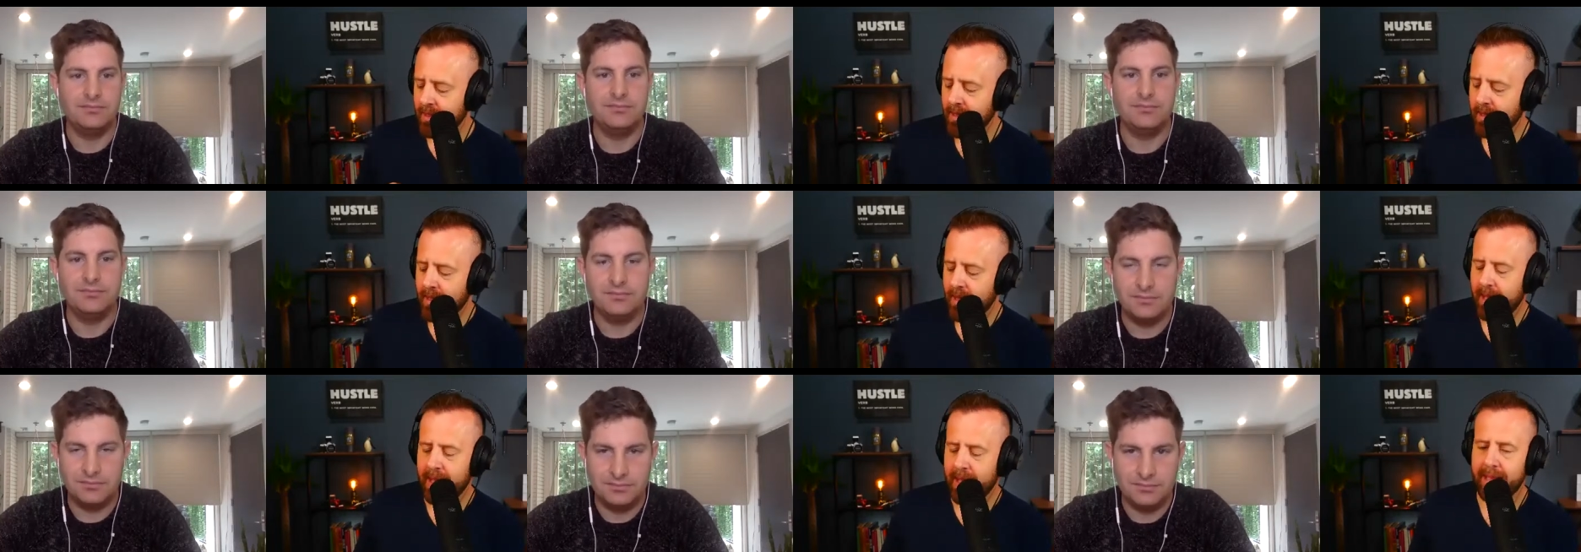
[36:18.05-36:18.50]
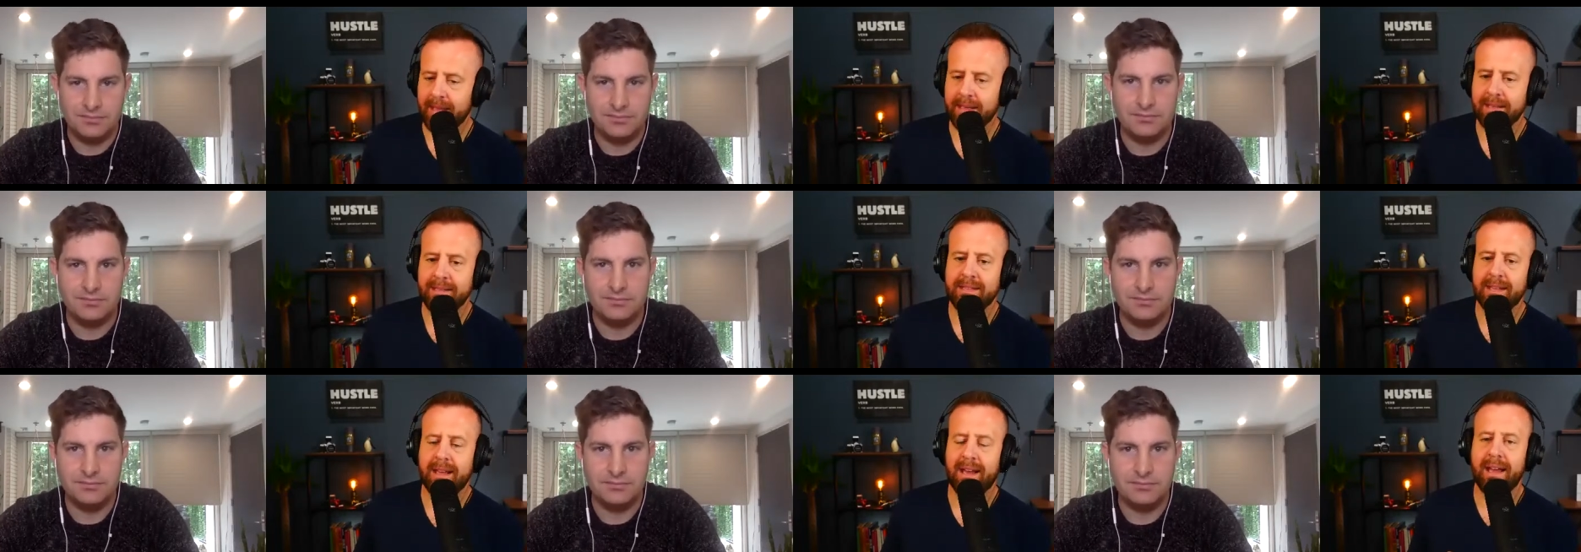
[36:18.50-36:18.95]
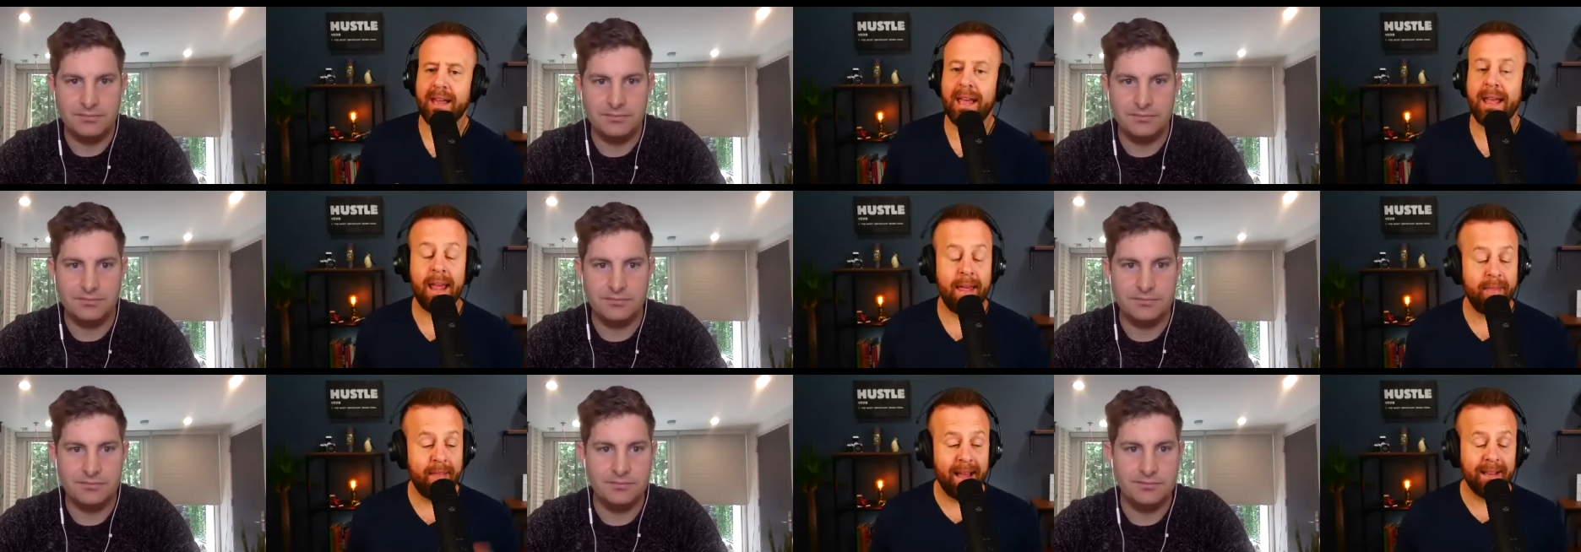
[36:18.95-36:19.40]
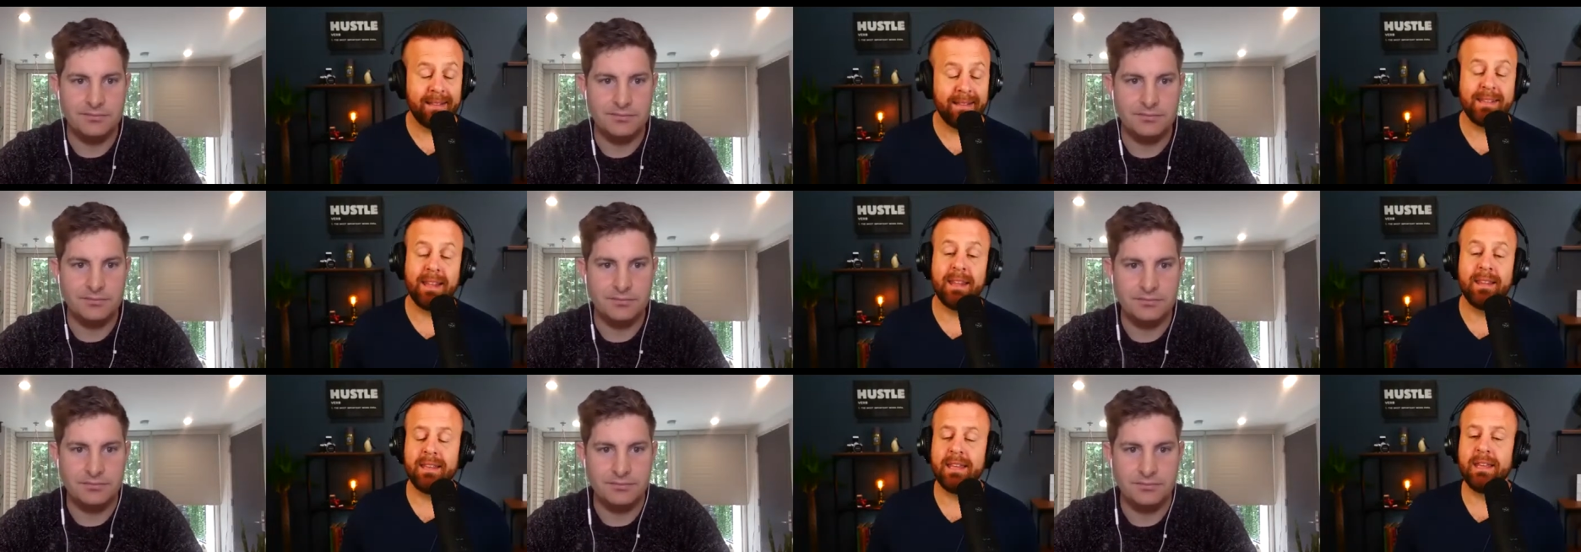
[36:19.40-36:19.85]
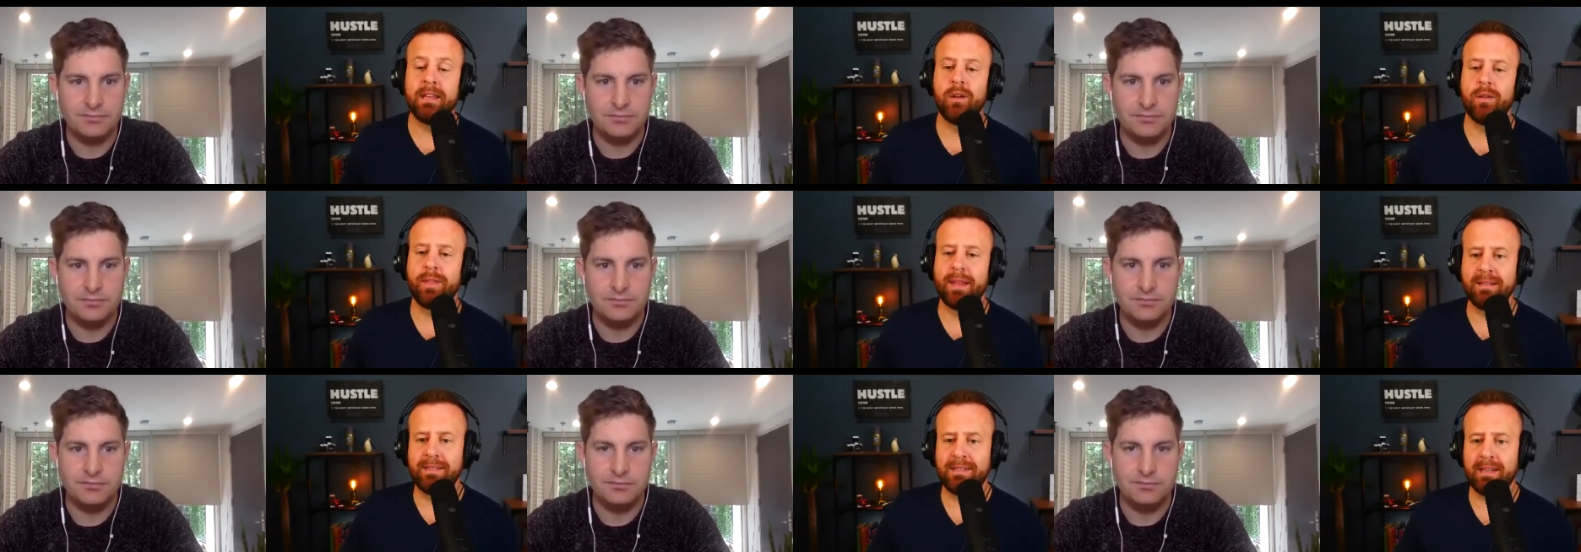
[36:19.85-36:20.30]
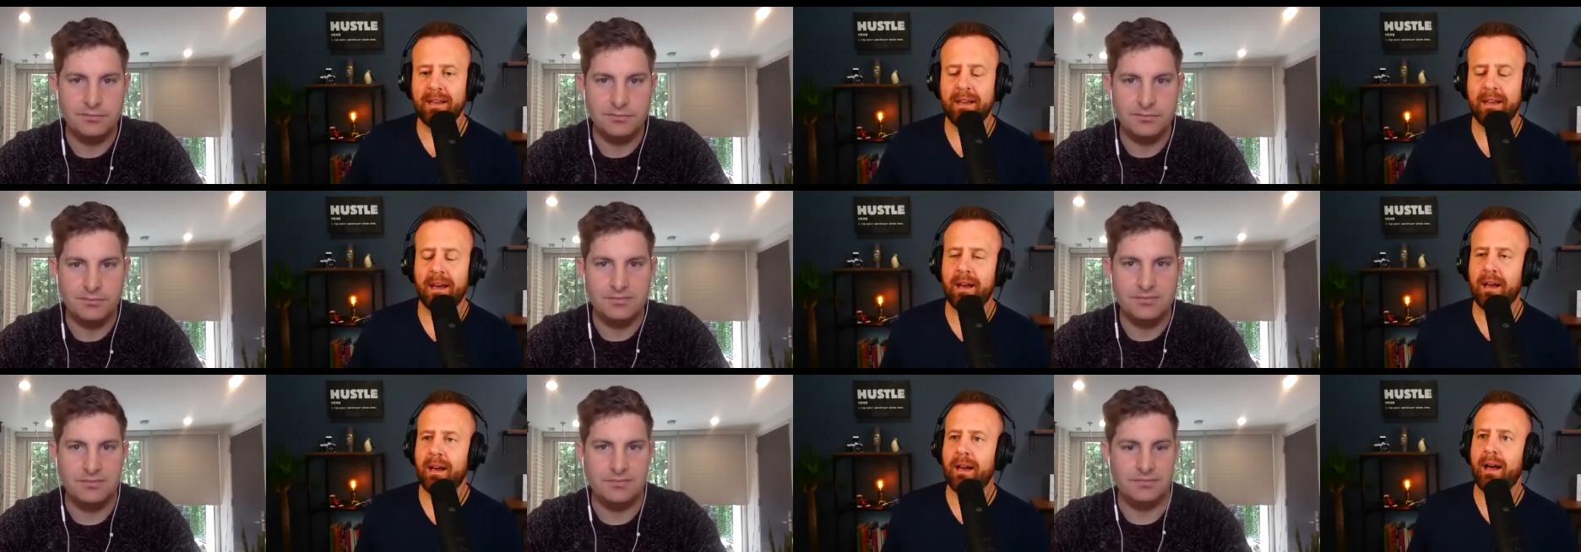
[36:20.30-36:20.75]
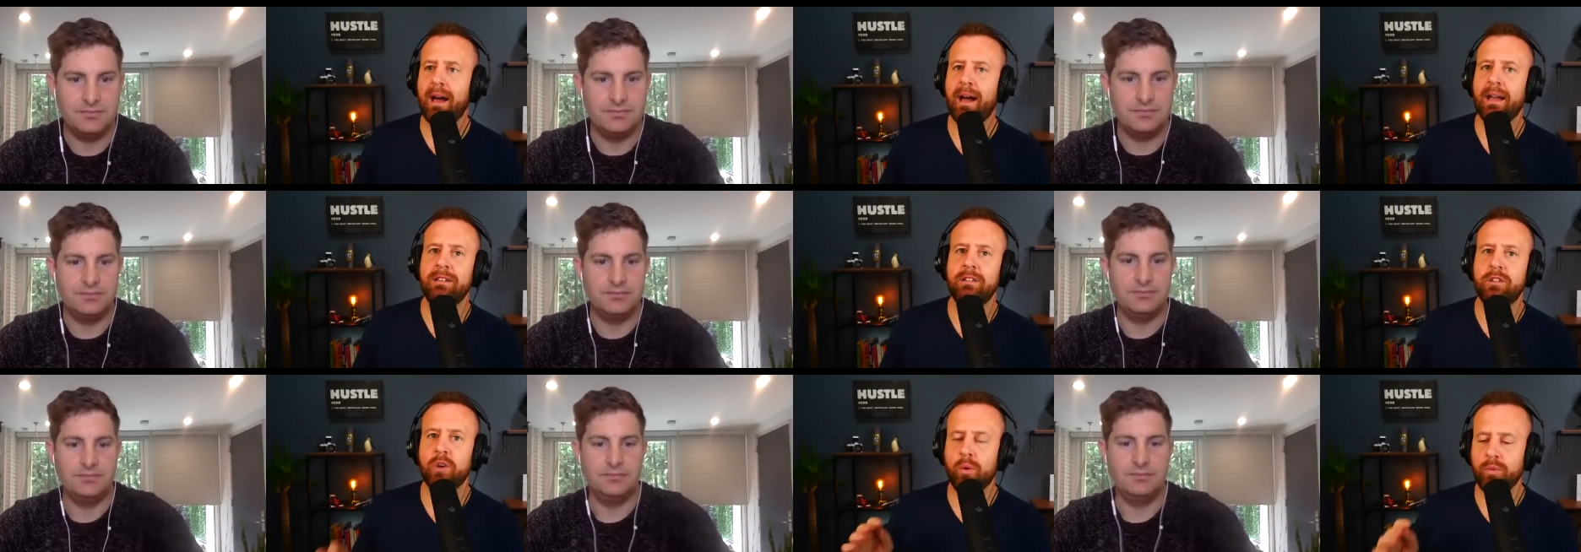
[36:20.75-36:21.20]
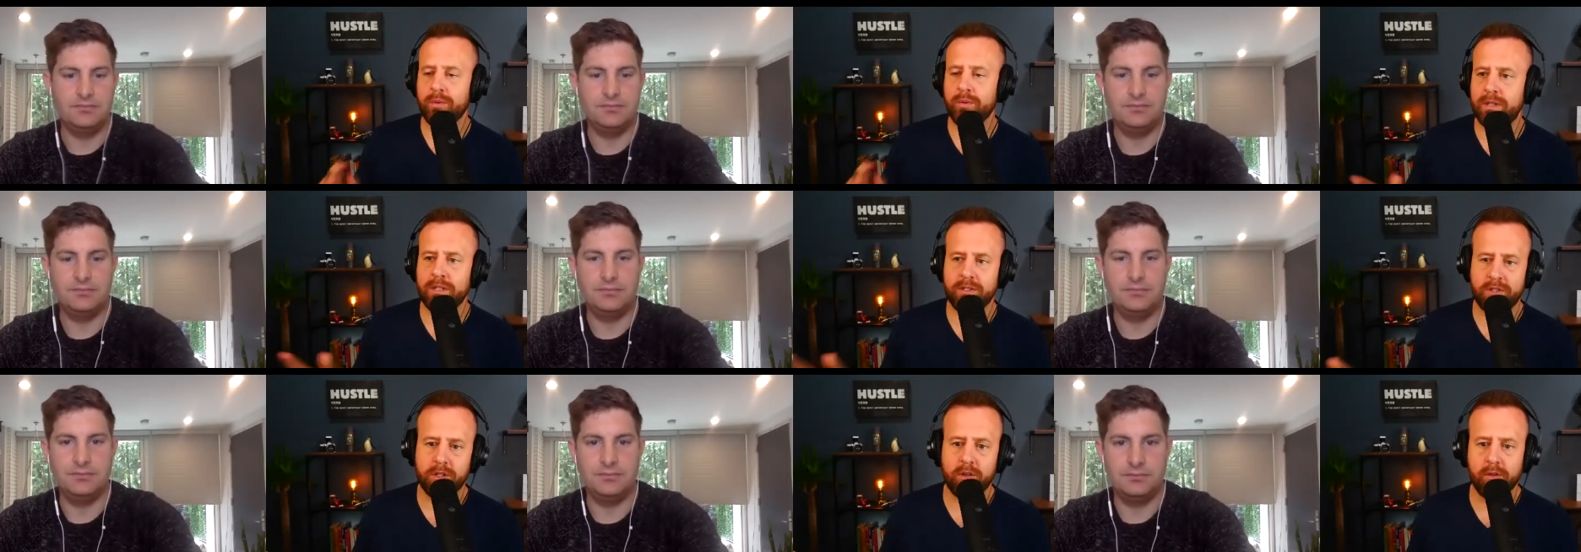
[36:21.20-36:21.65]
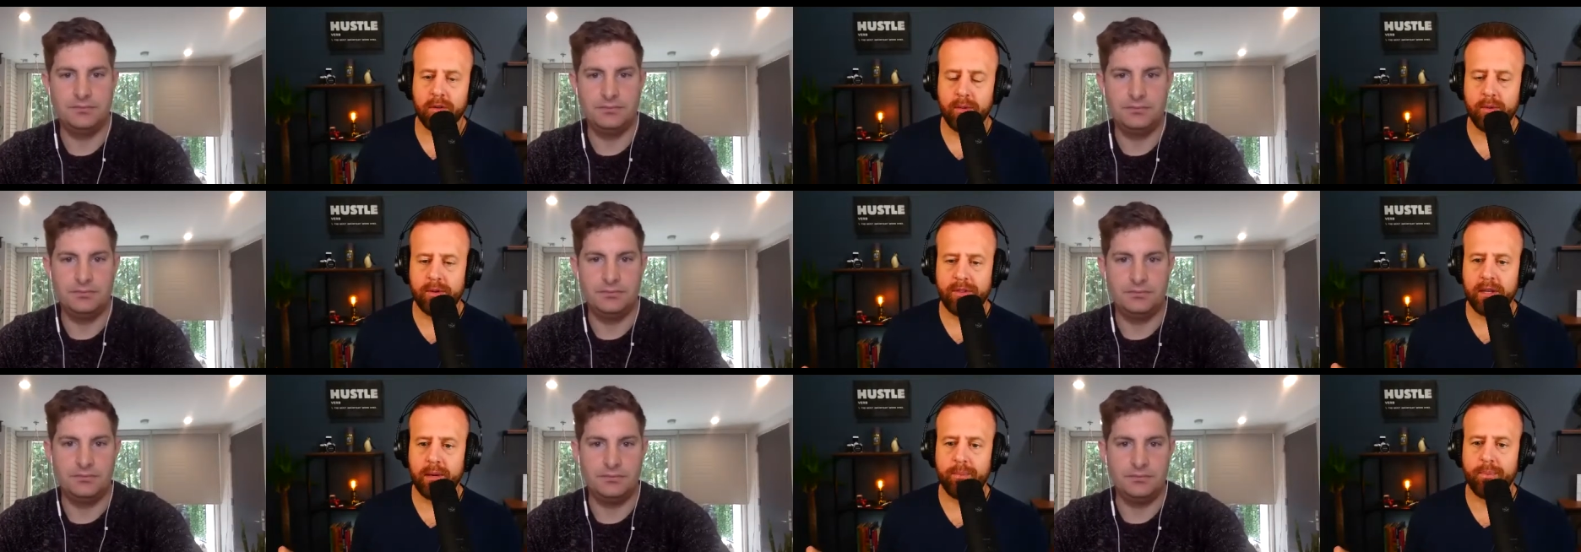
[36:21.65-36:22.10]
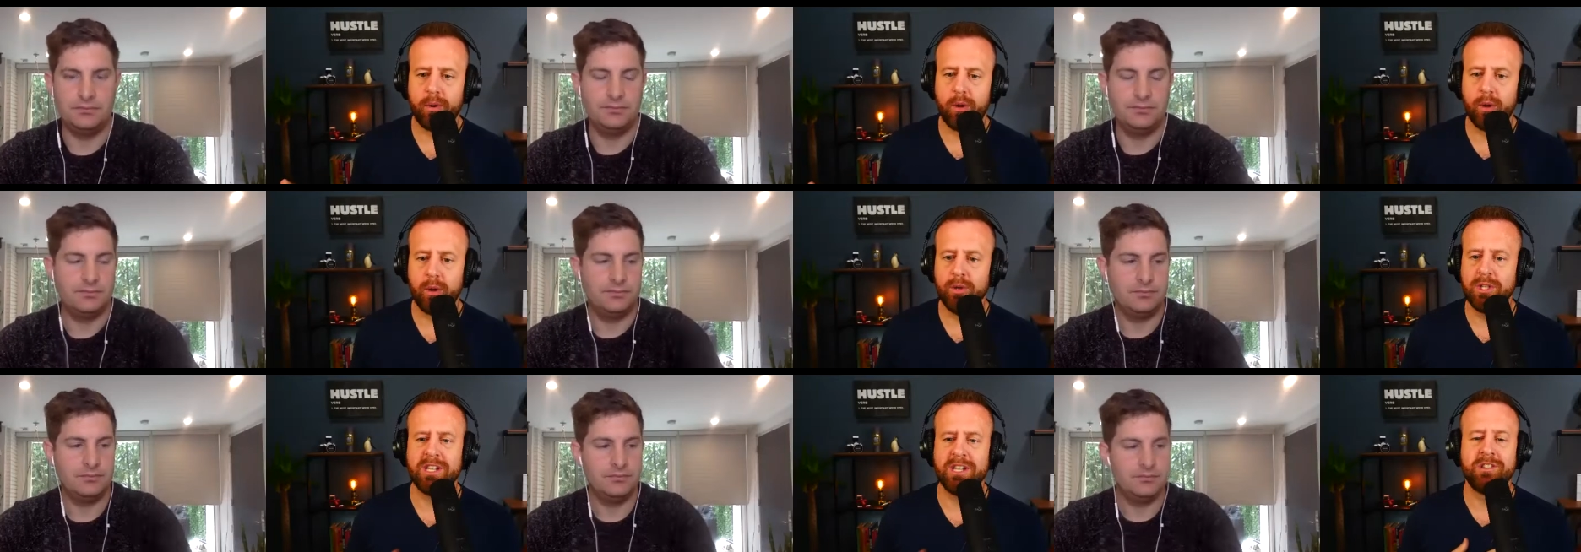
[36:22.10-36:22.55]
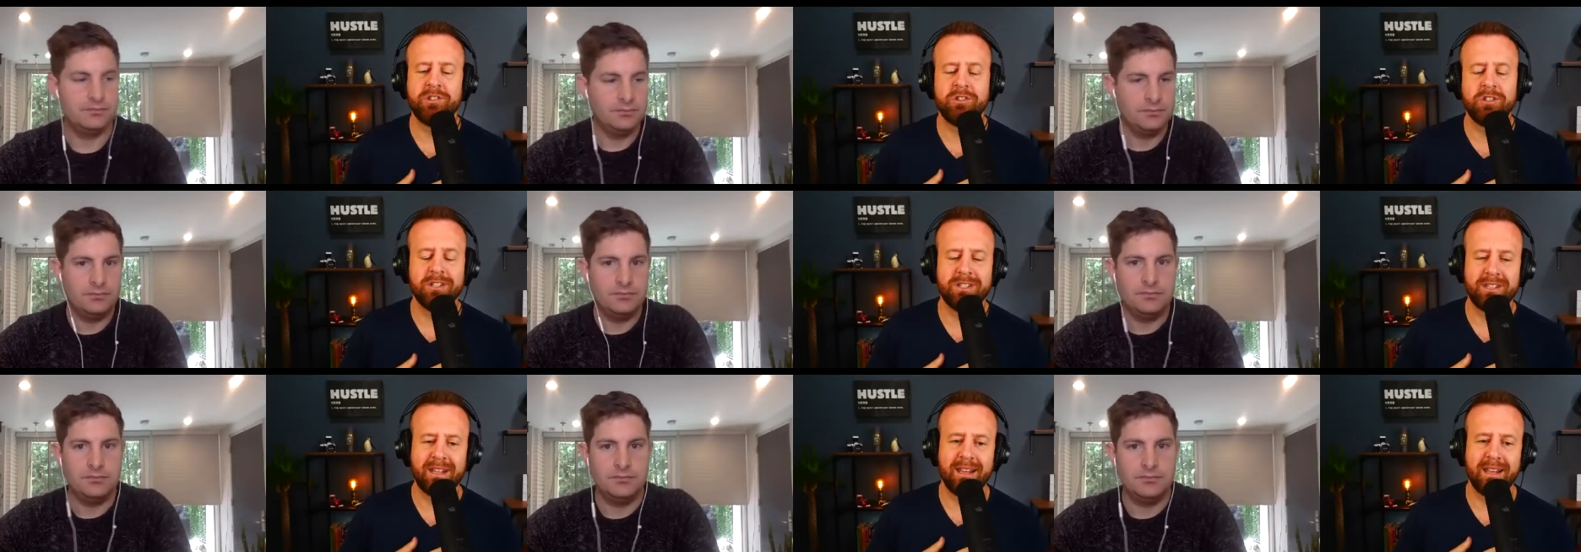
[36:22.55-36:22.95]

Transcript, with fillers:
Speaker 1: and uh, and that's you know that's I don't disagree with the approach. It's just